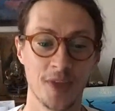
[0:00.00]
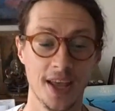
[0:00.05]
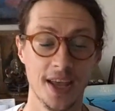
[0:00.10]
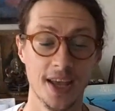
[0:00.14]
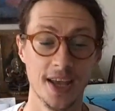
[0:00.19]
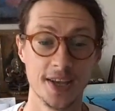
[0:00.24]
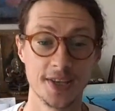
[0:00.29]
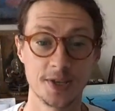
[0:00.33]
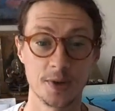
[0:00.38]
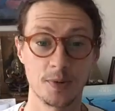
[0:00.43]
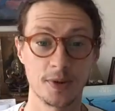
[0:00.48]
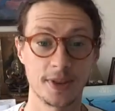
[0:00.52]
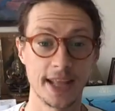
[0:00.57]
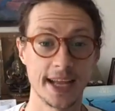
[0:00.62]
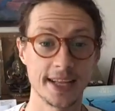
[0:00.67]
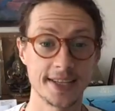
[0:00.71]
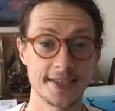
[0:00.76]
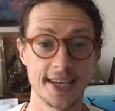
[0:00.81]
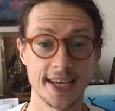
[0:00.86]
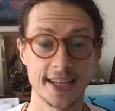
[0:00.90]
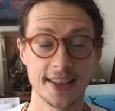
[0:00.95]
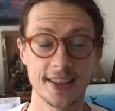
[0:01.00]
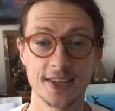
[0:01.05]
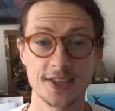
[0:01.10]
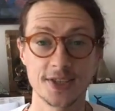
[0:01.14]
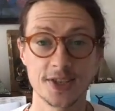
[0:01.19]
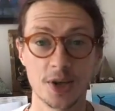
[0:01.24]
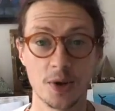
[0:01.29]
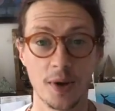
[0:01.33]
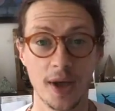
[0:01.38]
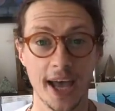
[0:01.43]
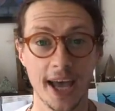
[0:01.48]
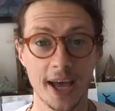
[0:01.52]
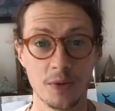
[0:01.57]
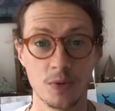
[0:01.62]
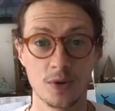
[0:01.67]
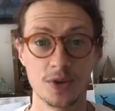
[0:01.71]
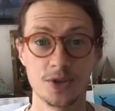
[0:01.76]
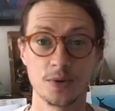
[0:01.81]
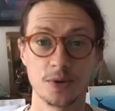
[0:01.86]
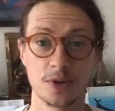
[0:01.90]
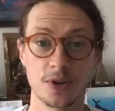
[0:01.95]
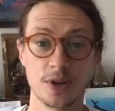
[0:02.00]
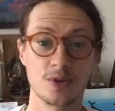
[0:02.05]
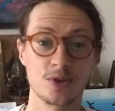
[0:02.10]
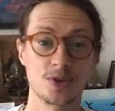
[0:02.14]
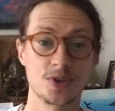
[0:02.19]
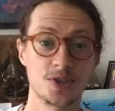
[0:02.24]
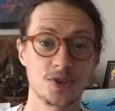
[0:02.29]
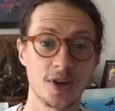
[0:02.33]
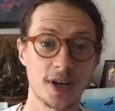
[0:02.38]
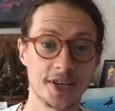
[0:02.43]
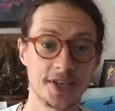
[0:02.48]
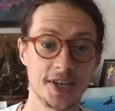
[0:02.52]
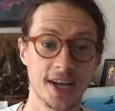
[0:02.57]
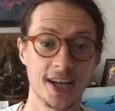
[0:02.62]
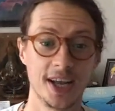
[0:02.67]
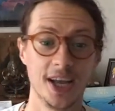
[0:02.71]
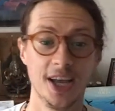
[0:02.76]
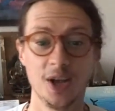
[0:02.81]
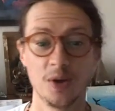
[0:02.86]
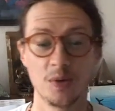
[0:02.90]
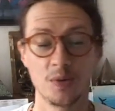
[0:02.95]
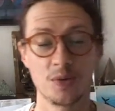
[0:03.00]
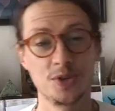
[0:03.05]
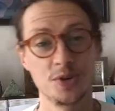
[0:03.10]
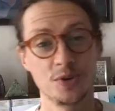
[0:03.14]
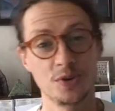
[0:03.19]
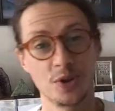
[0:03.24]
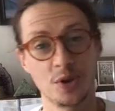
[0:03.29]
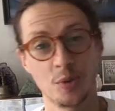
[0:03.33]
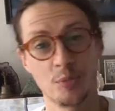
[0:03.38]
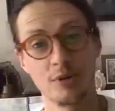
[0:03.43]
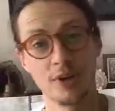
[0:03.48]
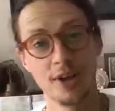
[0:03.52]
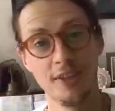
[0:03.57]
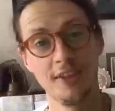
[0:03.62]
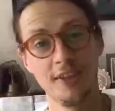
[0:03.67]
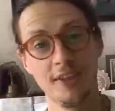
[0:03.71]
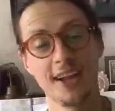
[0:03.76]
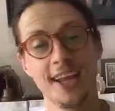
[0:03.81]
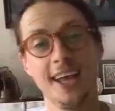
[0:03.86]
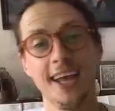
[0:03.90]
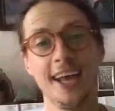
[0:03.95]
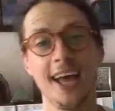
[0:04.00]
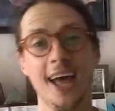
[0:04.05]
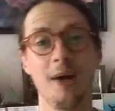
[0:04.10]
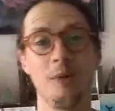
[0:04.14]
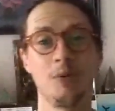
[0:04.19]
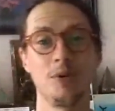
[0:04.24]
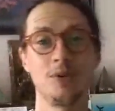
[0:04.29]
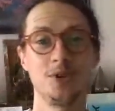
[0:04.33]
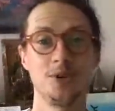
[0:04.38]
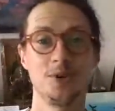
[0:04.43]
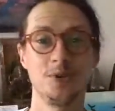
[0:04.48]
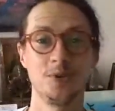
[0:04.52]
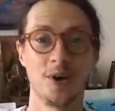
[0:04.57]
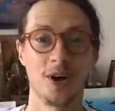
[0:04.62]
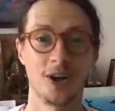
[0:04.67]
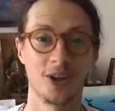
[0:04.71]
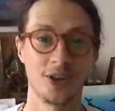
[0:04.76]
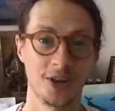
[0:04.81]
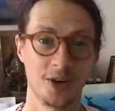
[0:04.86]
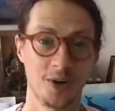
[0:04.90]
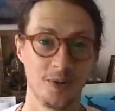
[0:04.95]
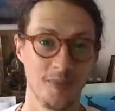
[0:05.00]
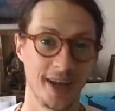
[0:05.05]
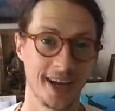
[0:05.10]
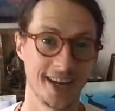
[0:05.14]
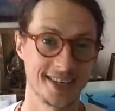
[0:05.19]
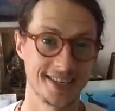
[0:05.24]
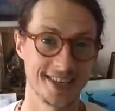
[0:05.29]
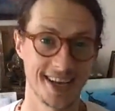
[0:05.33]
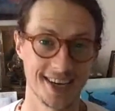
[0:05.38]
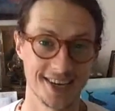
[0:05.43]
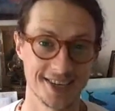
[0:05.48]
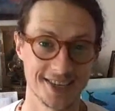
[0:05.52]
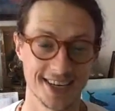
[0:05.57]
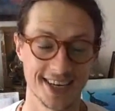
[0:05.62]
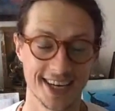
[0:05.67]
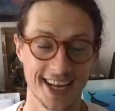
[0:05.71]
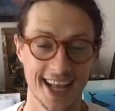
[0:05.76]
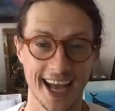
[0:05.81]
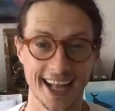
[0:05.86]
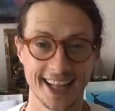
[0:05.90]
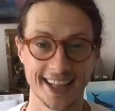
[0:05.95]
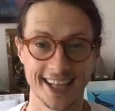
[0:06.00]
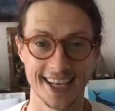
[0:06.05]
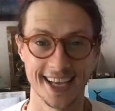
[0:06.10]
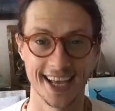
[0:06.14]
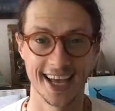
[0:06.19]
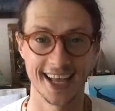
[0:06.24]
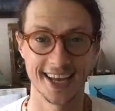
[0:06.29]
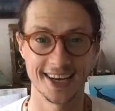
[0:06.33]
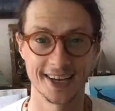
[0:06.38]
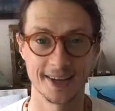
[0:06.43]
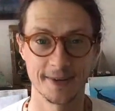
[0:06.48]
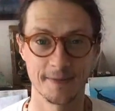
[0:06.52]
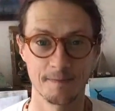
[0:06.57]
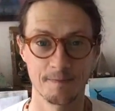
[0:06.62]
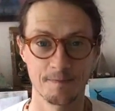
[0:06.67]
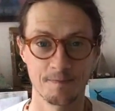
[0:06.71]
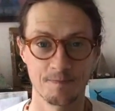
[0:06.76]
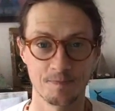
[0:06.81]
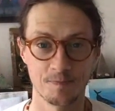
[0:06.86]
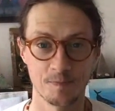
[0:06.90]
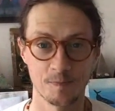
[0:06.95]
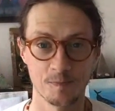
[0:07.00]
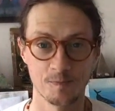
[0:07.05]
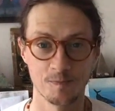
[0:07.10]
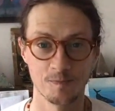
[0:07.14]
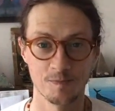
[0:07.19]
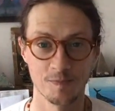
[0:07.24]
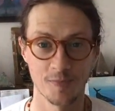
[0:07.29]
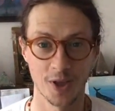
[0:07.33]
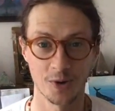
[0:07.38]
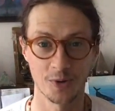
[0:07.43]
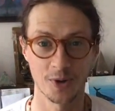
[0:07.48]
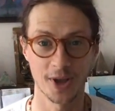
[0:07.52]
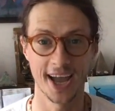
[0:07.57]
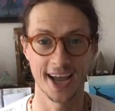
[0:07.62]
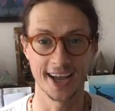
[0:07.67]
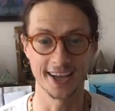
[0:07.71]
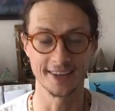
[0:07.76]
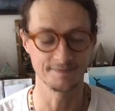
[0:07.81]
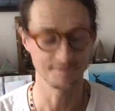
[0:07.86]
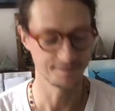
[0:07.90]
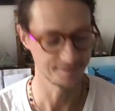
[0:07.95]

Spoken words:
So with that said, let's go ahead. We'll do a little stretching, we'll do a little breathing, and we'll do a little meditation at the end. Okay.